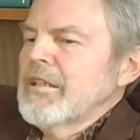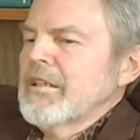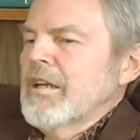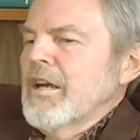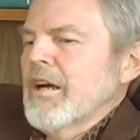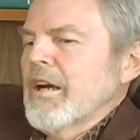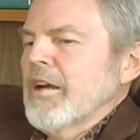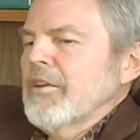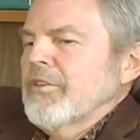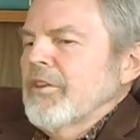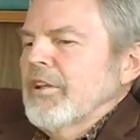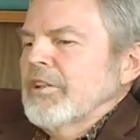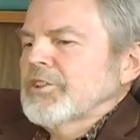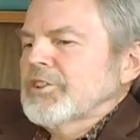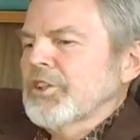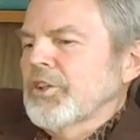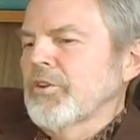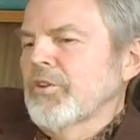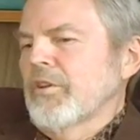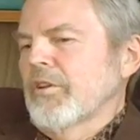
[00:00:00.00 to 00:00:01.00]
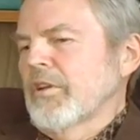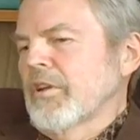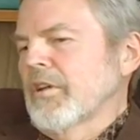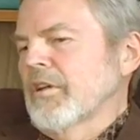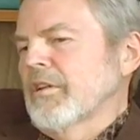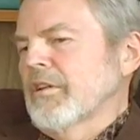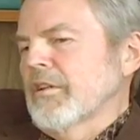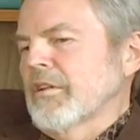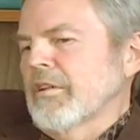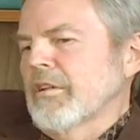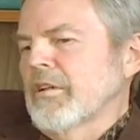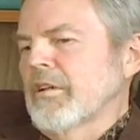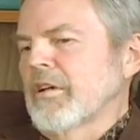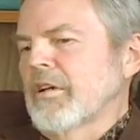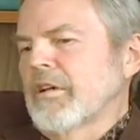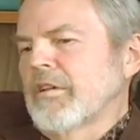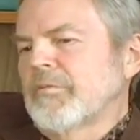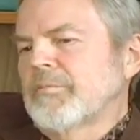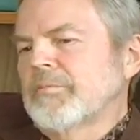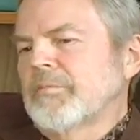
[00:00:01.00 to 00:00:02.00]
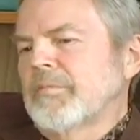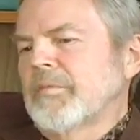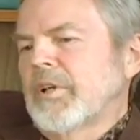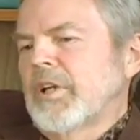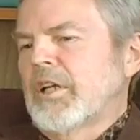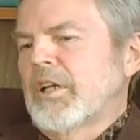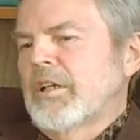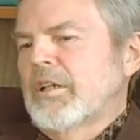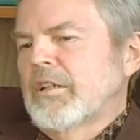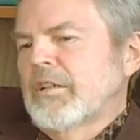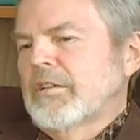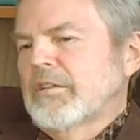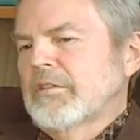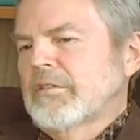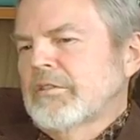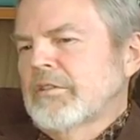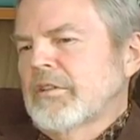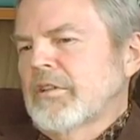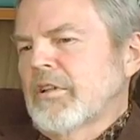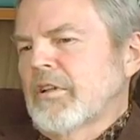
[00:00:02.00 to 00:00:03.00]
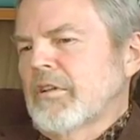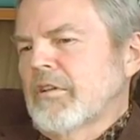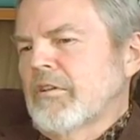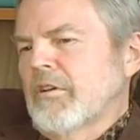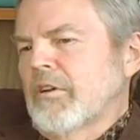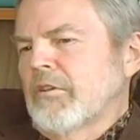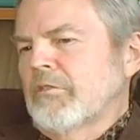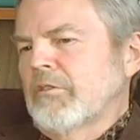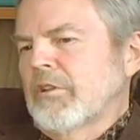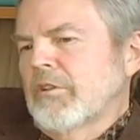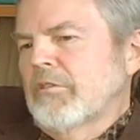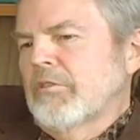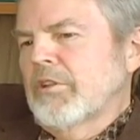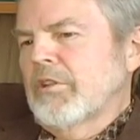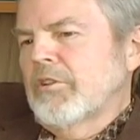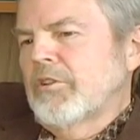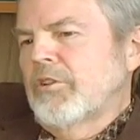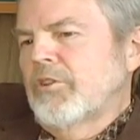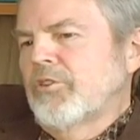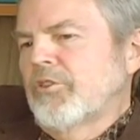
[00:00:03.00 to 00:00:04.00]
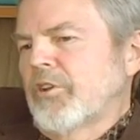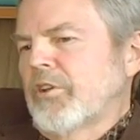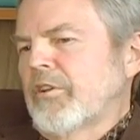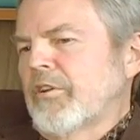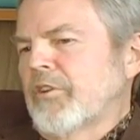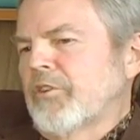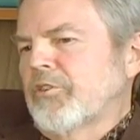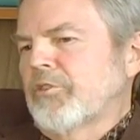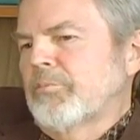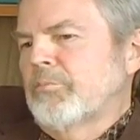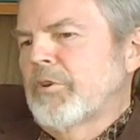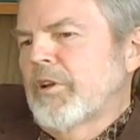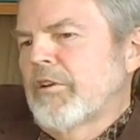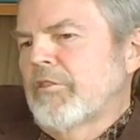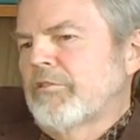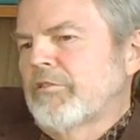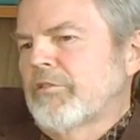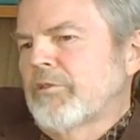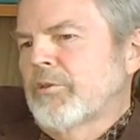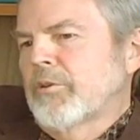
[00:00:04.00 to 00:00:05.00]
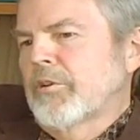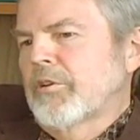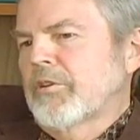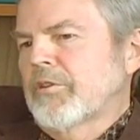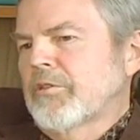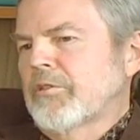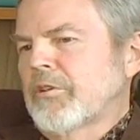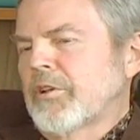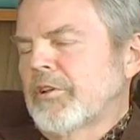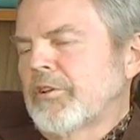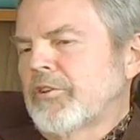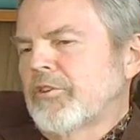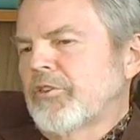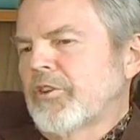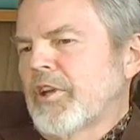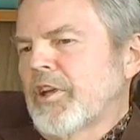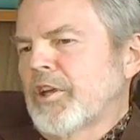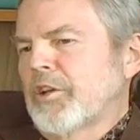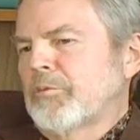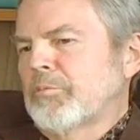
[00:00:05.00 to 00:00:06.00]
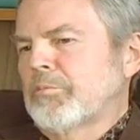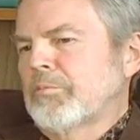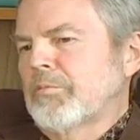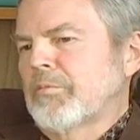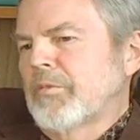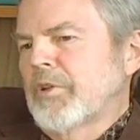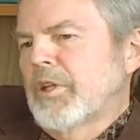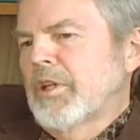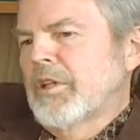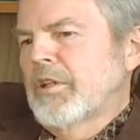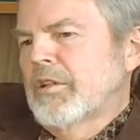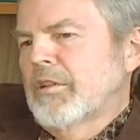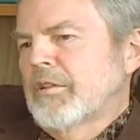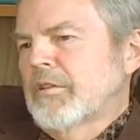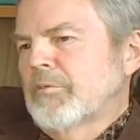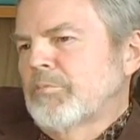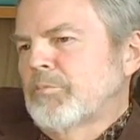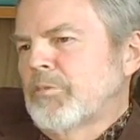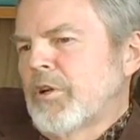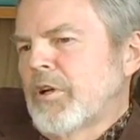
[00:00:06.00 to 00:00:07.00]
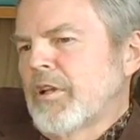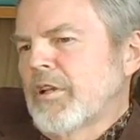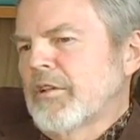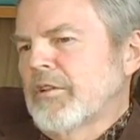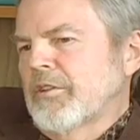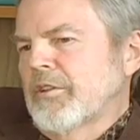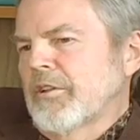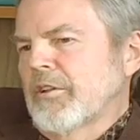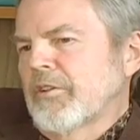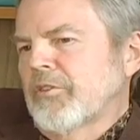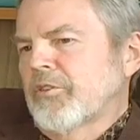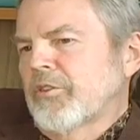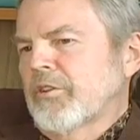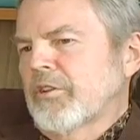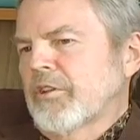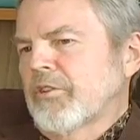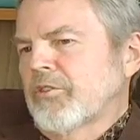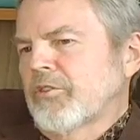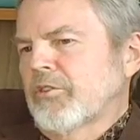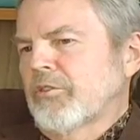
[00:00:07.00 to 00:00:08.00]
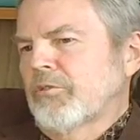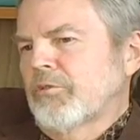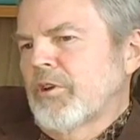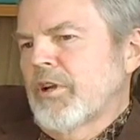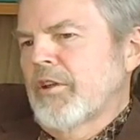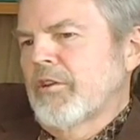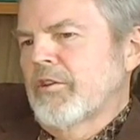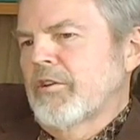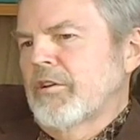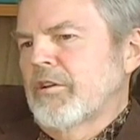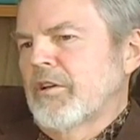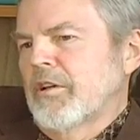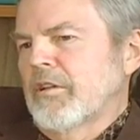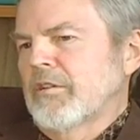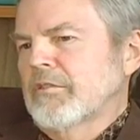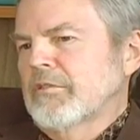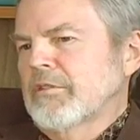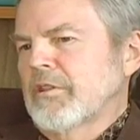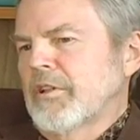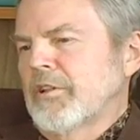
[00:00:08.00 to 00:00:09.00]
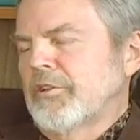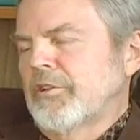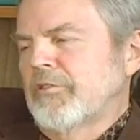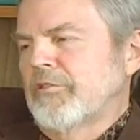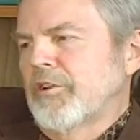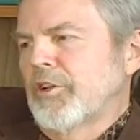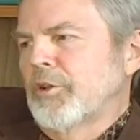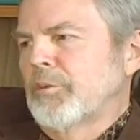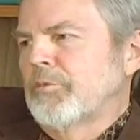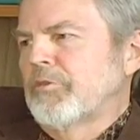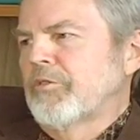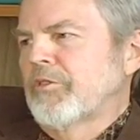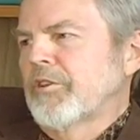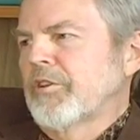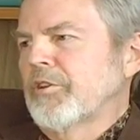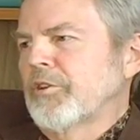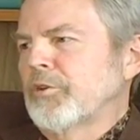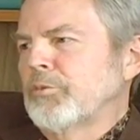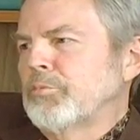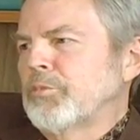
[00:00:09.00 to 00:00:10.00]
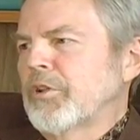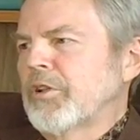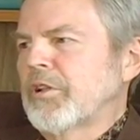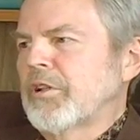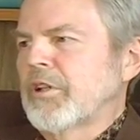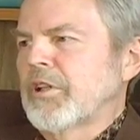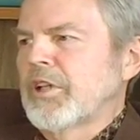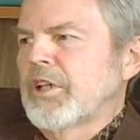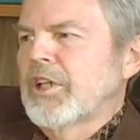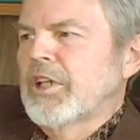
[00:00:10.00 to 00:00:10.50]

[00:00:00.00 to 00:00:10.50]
Yeah, I think so. The um, uh, using this metaphor to understand politics is a rather undeveloped field, but